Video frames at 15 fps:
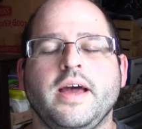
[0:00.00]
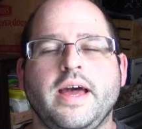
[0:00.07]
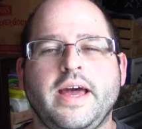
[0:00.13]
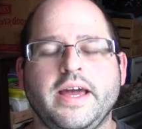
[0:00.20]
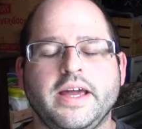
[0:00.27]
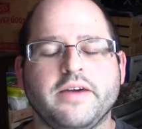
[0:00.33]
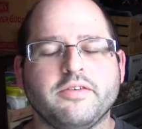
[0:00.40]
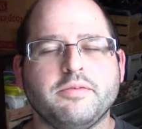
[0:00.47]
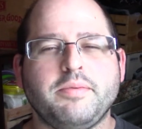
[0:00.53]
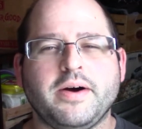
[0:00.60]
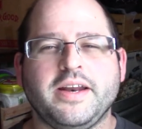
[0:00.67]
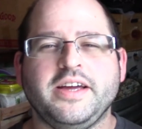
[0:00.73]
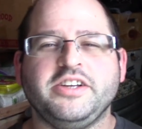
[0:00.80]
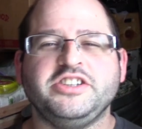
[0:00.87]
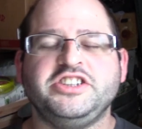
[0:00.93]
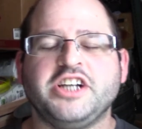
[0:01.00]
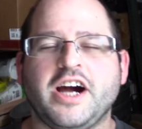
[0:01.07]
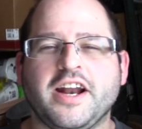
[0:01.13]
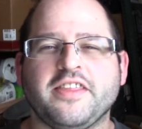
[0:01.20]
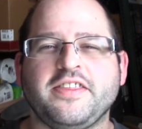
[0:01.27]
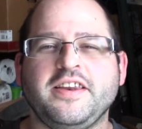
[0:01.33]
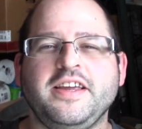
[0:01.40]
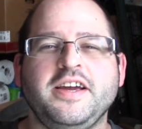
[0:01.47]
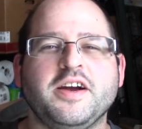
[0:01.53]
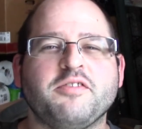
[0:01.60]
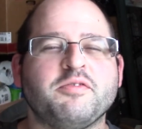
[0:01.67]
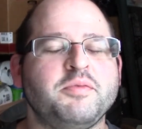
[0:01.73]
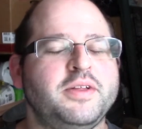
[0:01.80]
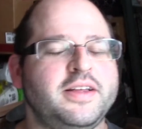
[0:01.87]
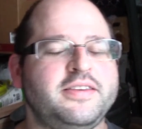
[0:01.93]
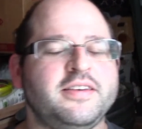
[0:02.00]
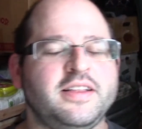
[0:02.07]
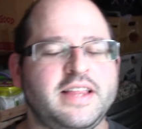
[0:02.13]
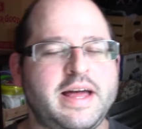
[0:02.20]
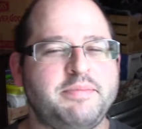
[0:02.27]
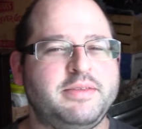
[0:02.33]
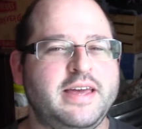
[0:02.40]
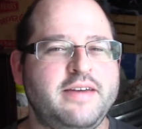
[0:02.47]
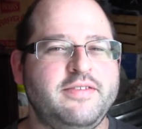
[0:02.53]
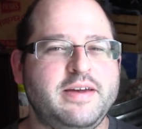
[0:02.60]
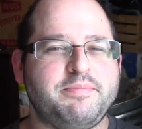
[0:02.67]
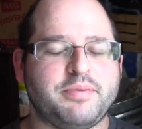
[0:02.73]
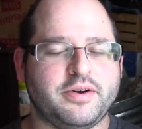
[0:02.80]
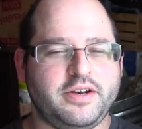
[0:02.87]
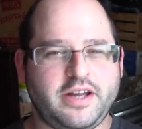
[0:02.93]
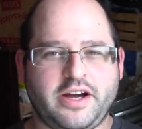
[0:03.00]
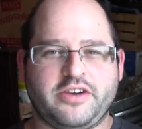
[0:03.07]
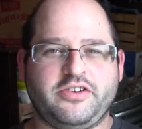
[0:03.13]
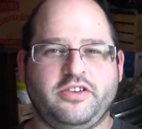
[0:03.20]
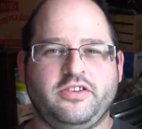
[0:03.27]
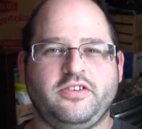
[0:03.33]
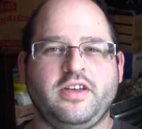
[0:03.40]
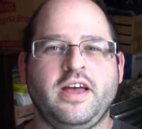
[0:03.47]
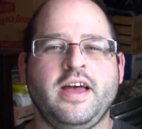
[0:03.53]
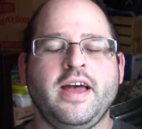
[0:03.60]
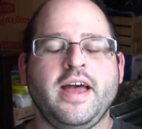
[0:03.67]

Hey everybody, Jonathan here from Glitz and Glam T V Productions.